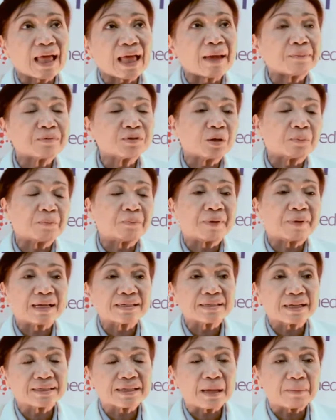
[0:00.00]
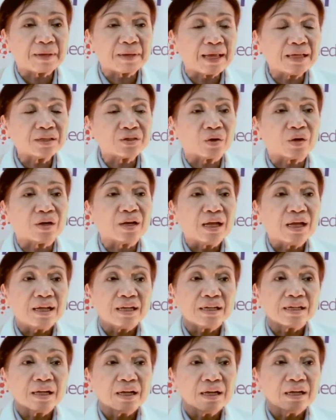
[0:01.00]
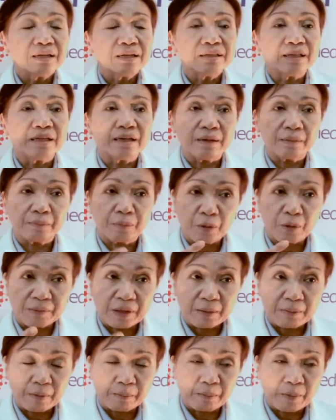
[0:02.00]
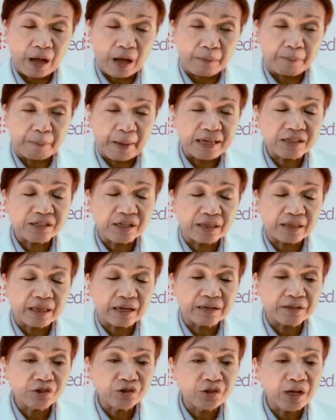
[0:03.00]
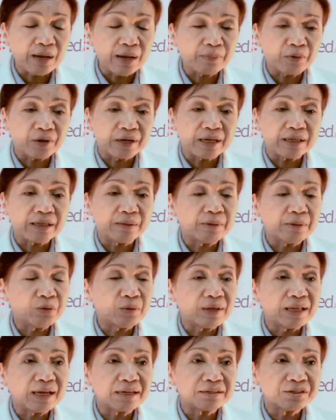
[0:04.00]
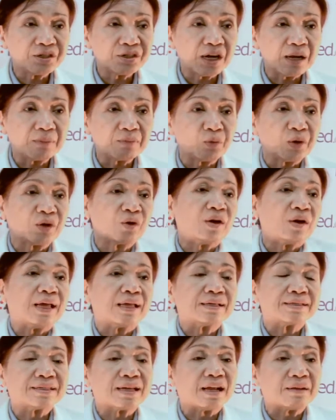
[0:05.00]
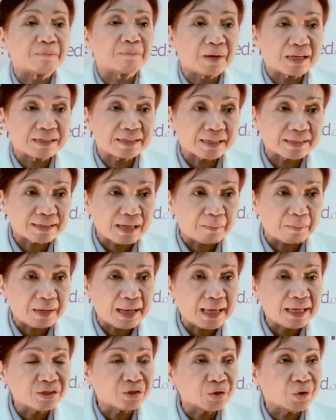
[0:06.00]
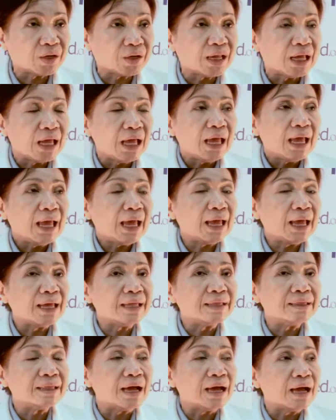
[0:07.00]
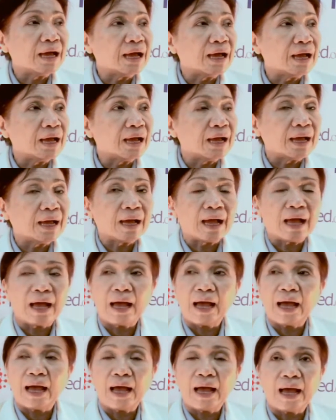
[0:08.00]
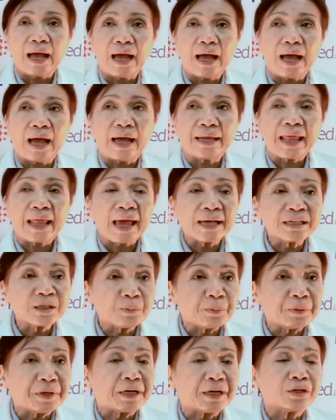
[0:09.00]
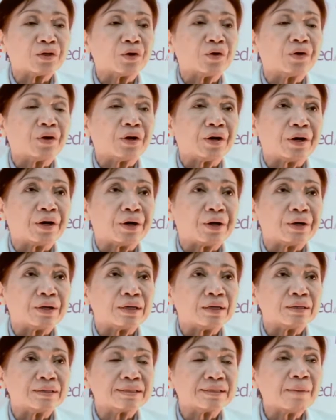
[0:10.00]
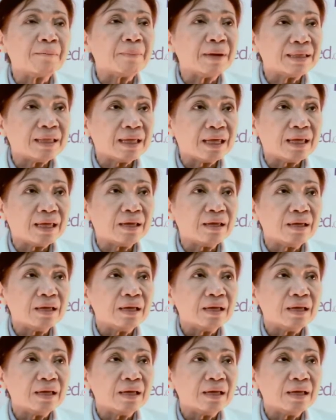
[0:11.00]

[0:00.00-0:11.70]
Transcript: types of breast examination: from the uh, patient herself or individual herself, we call it self-breast examination, and uh, an expert or somebody